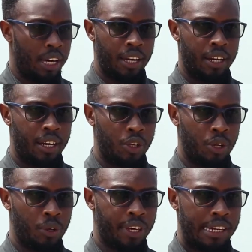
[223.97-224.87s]
And
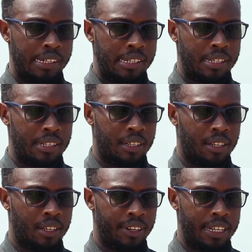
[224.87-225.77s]
you're looking at
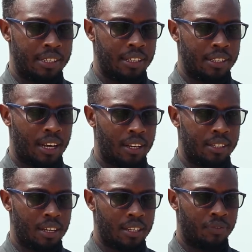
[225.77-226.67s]
real estate
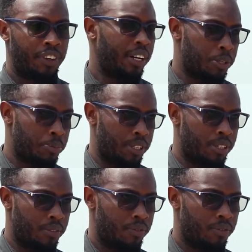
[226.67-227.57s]
as very
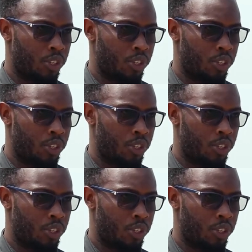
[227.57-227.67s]
expensive.